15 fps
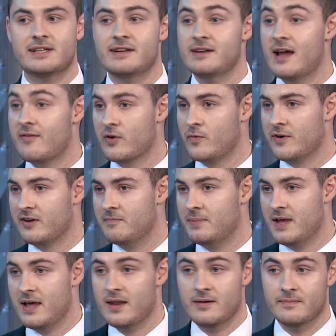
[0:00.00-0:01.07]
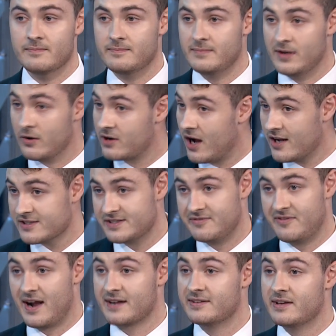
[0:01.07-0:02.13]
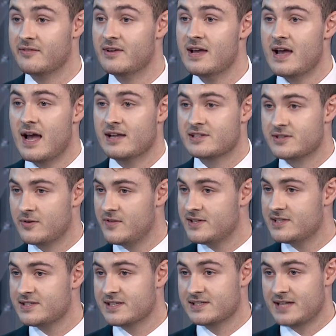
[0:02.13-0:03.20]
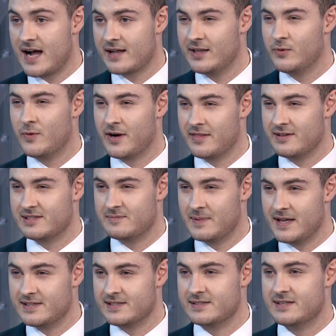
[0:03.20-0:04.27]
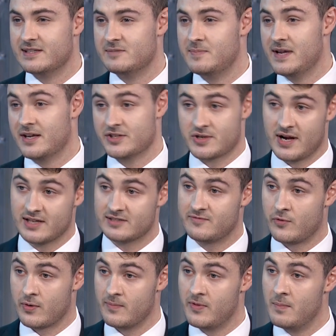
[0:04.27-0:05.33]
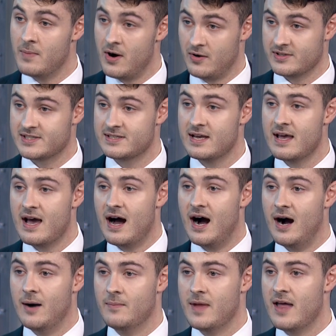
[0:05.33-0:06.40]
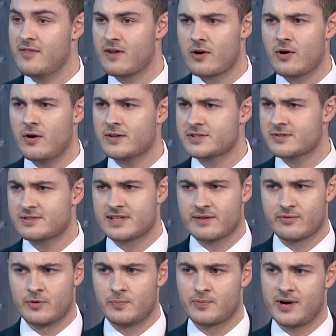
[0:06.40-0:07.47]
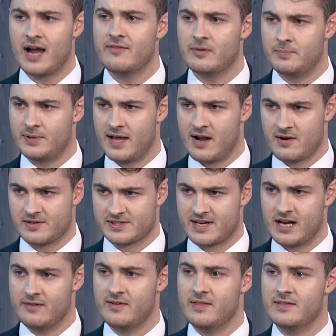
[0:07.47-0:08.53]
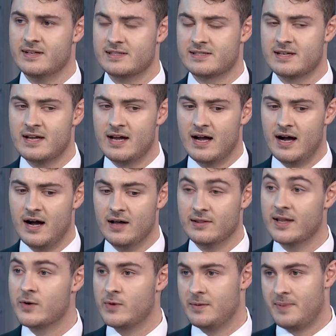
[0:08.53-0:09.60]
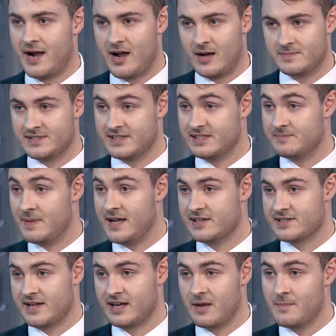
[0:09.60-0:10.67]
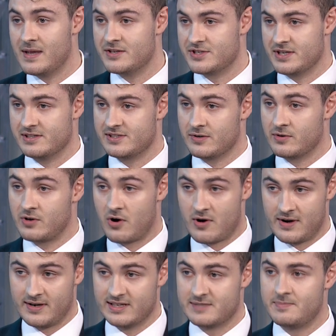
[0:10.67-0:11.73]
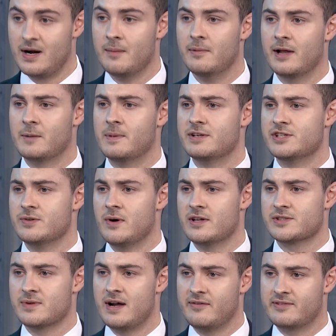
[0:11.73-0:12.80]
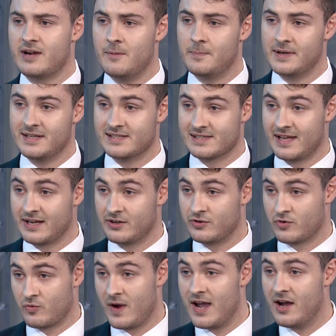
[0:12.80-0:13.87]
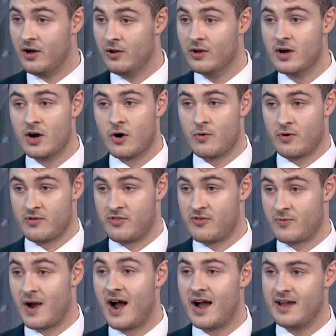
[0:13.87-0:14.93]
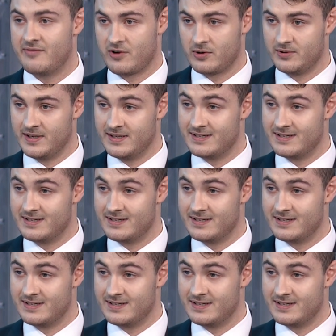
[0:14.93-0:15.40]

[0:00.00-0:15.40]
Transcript: that never would have been, you know, cost effective. And so this is exactly one of the spaces that's being transformed the most. And there are also several private players kind of in this liquid biopsy space, like I mentioned. So Guardant is public, but you also have companies like Grail or Thrive Early